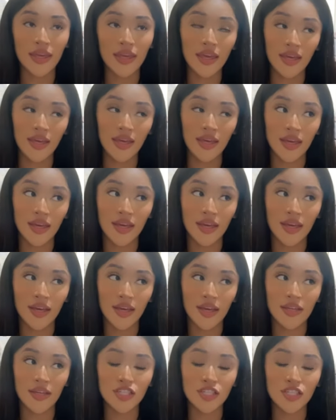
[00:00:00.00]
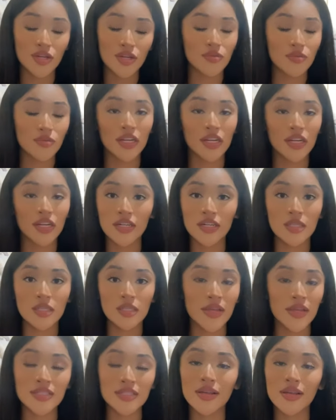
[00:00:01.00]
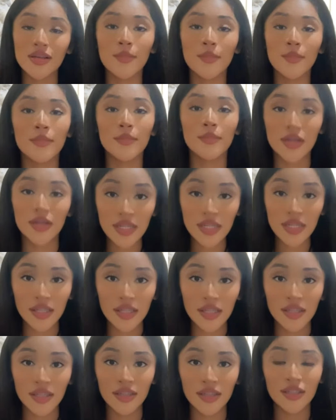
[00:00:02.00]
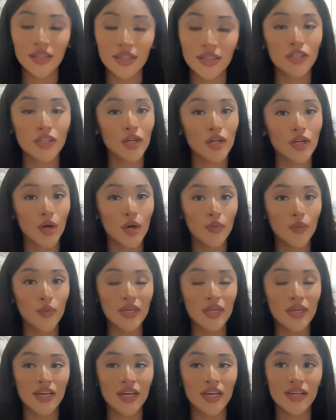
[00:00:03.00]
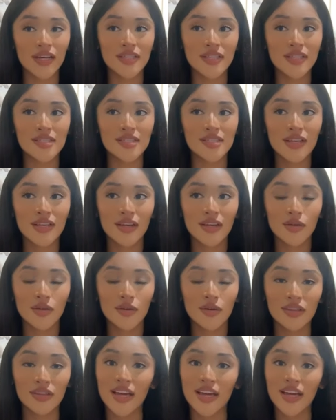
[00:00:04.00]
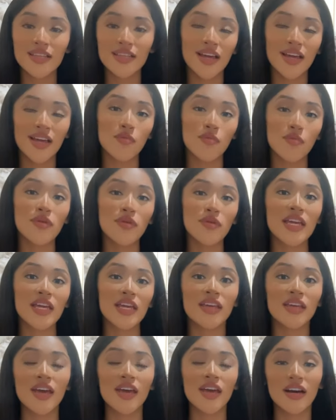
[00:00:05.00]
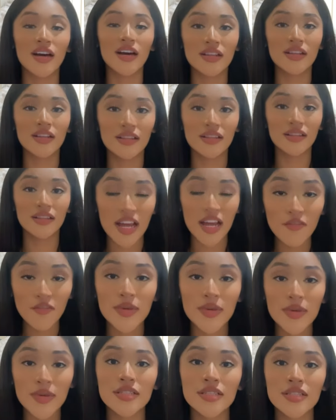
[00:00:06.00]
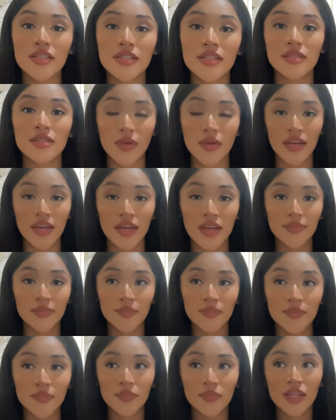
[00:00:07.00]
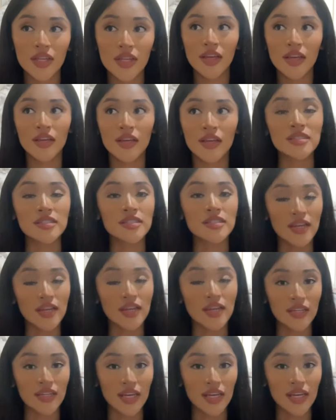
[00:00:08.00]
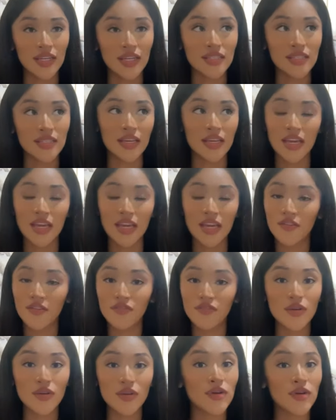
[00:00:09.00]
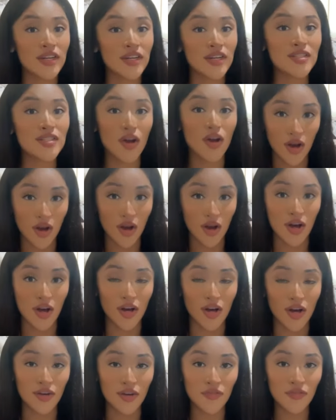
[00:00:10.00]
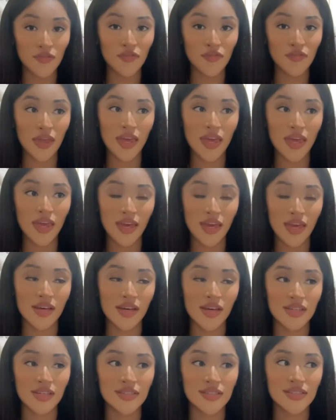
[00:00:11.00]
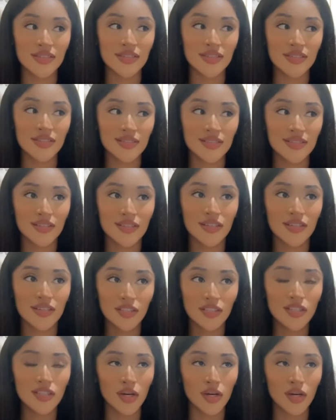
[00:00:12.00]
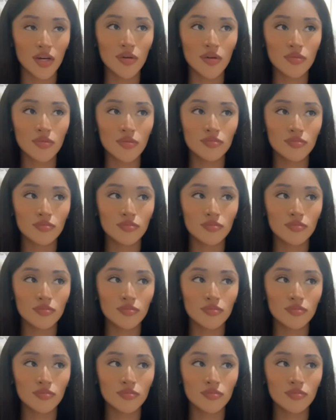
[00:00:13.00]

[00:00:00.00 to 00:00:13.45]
and you're ready to spend some money, you know, because like I said, we get a lot of businessmen. Sundays, everyone is off, and you know,